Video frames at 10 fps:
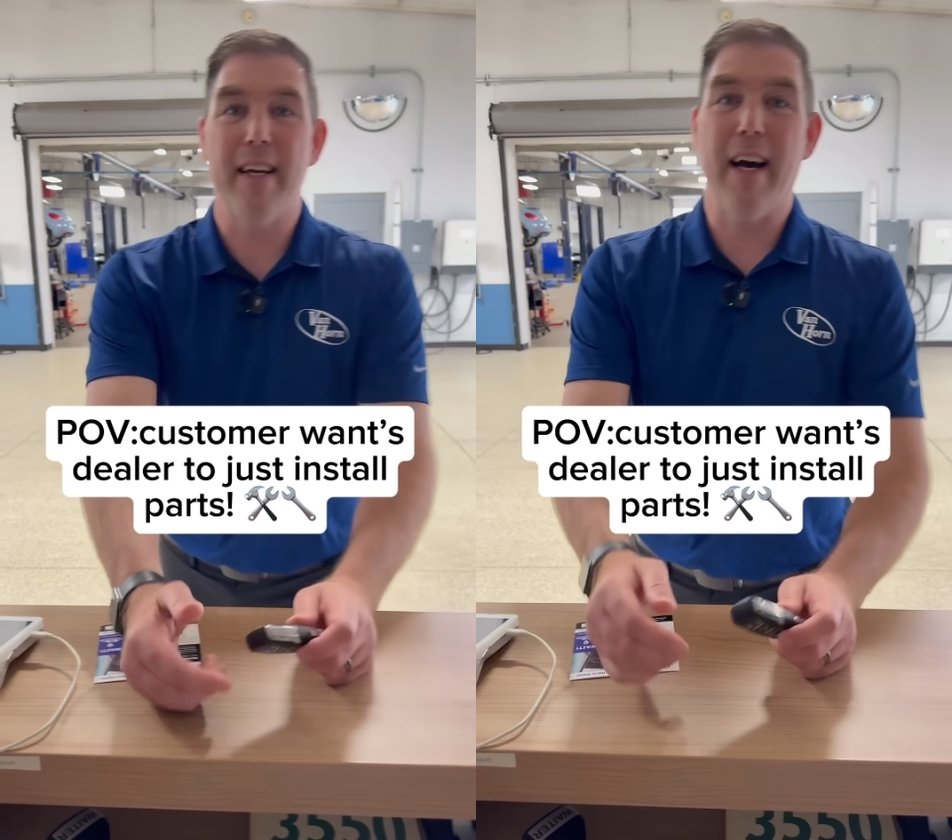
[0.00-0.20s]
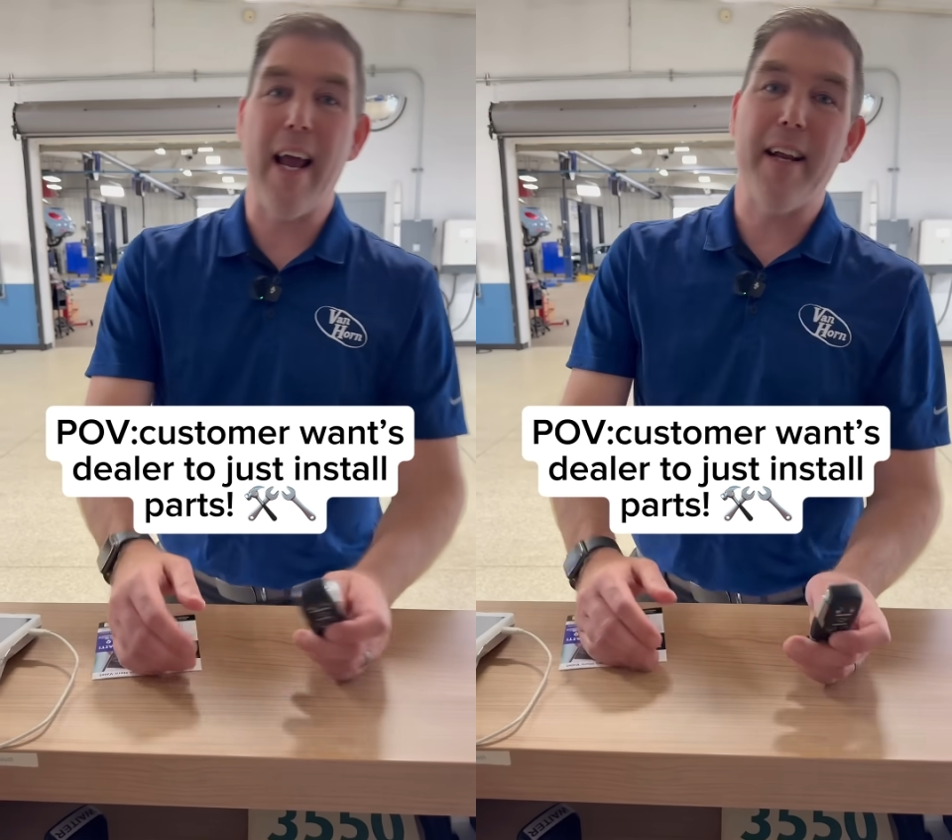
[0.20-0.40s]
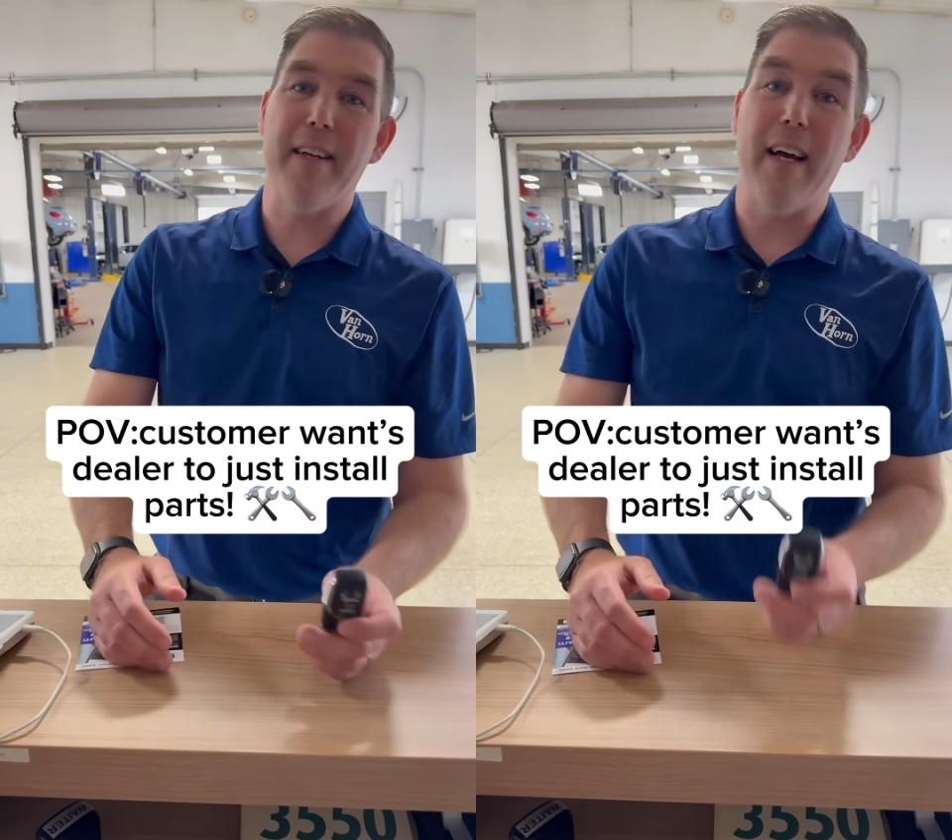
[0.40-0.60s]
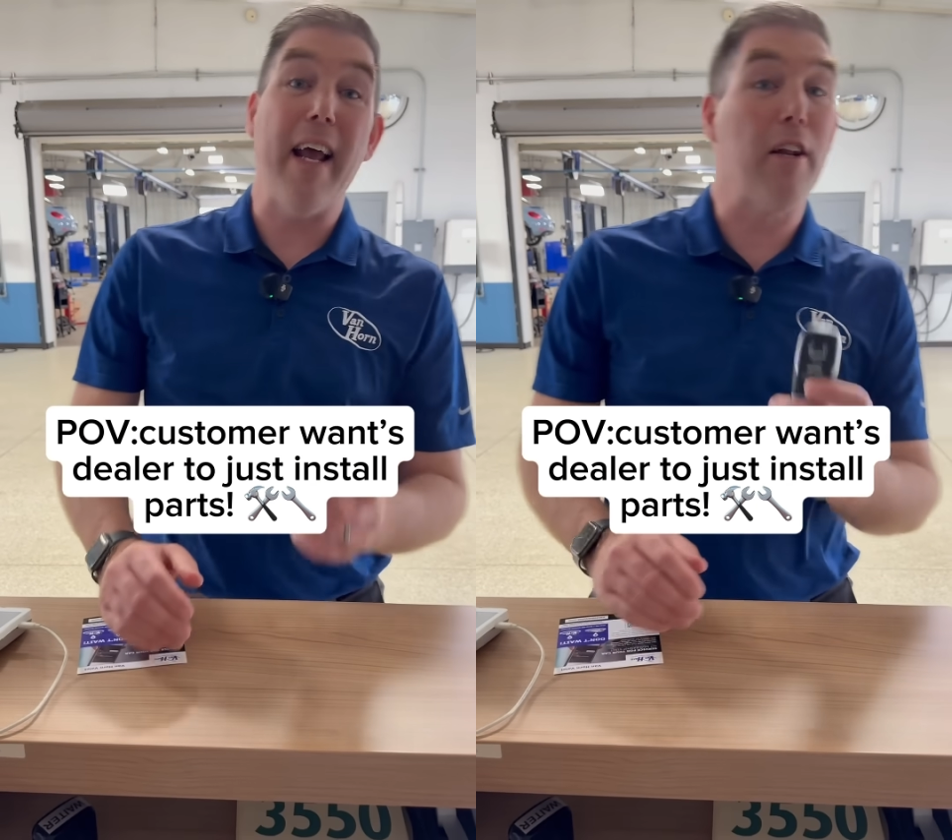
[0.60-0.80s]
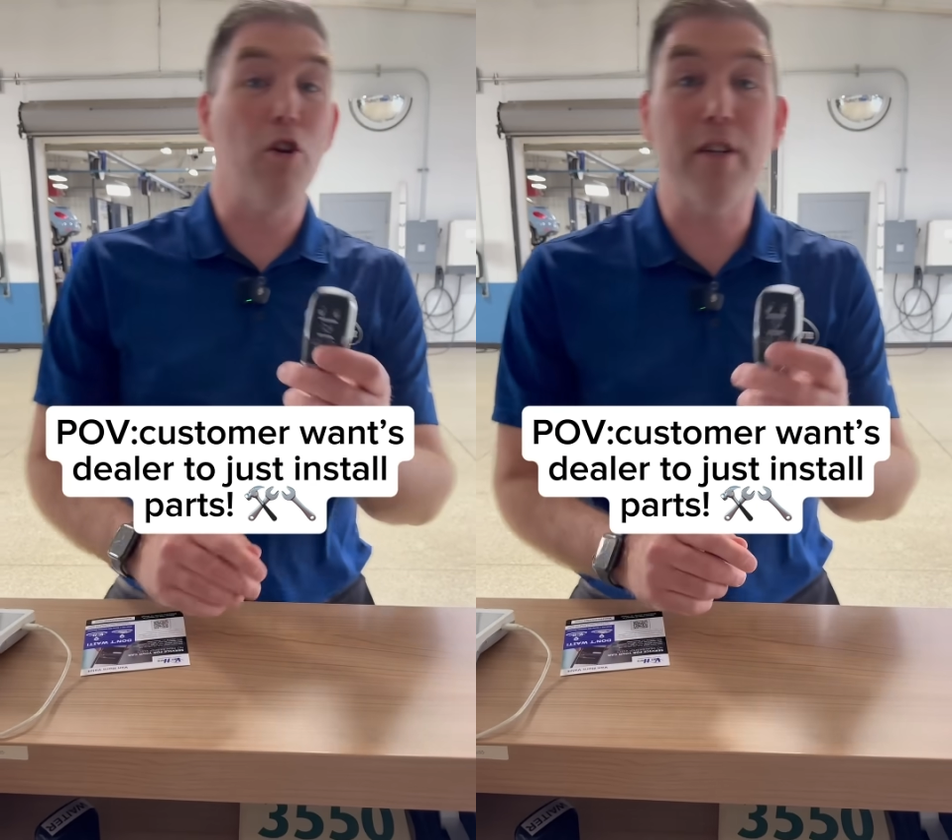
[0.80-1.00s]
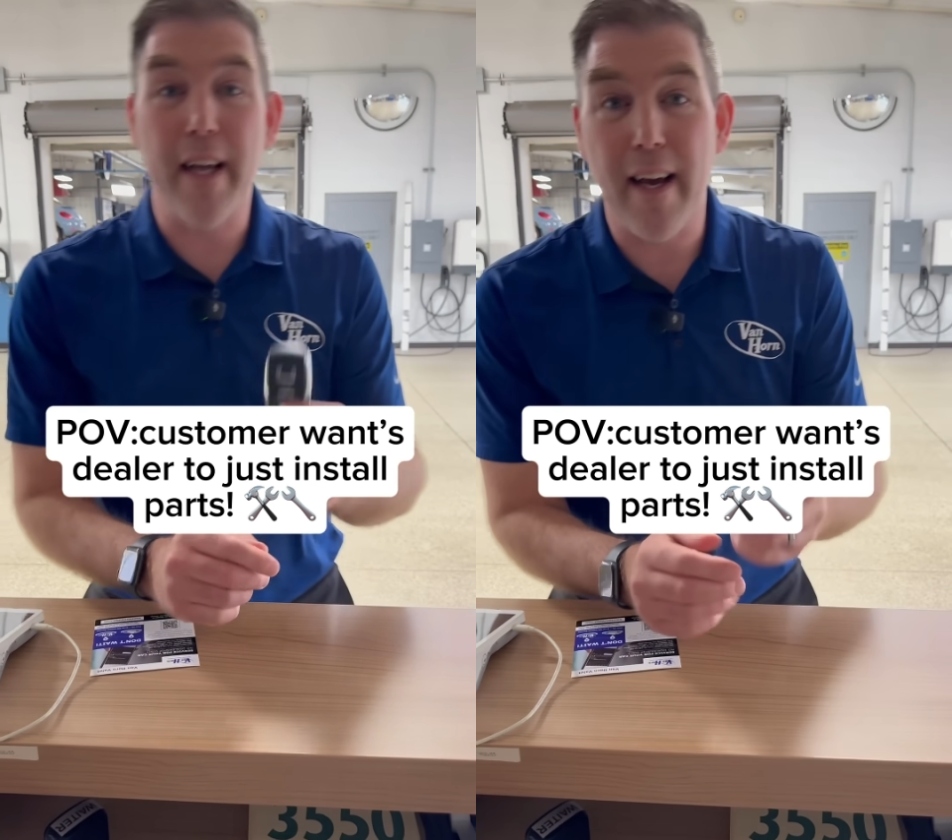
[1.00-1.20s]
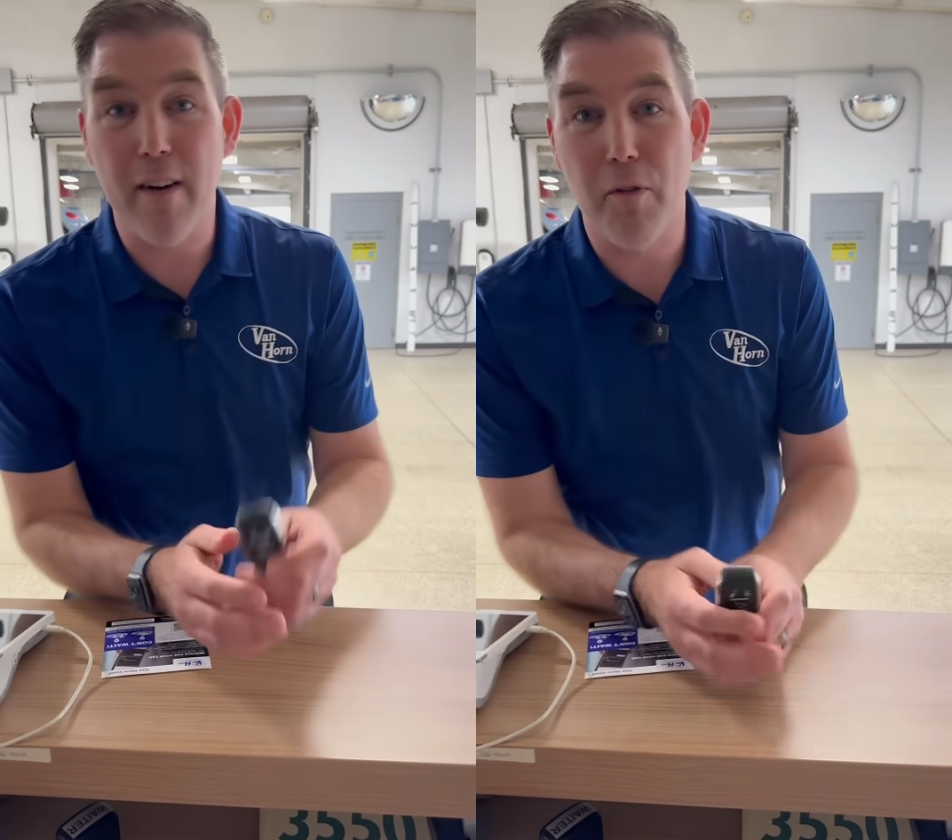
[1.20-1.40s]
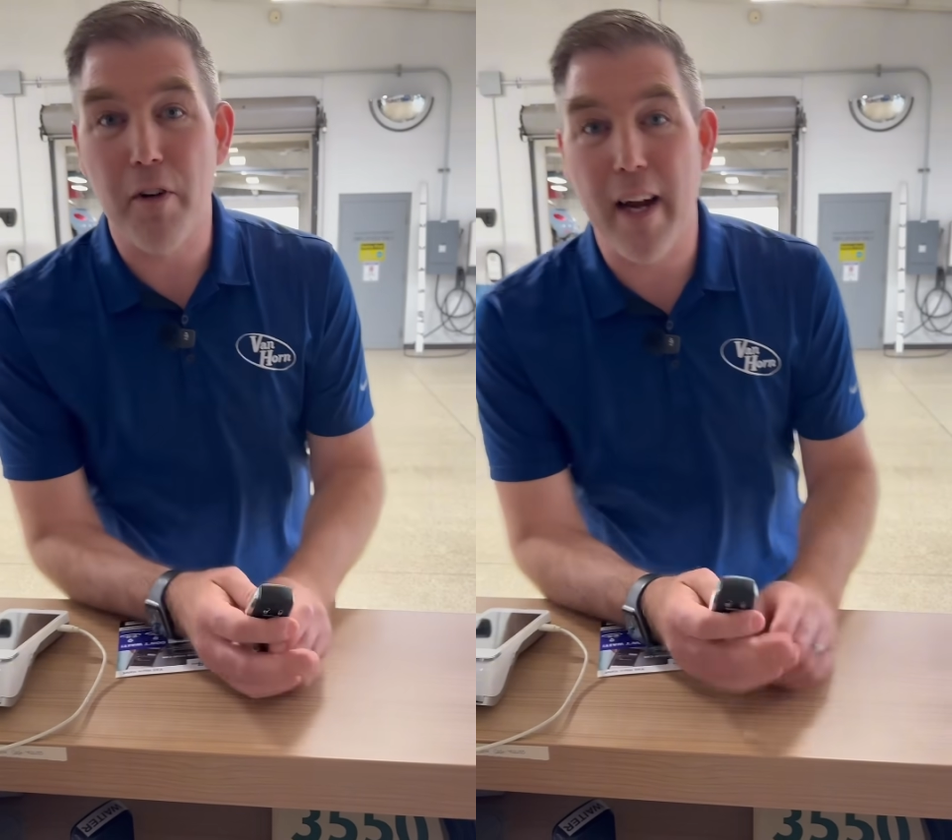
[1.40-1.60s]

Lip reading: I had it looked at over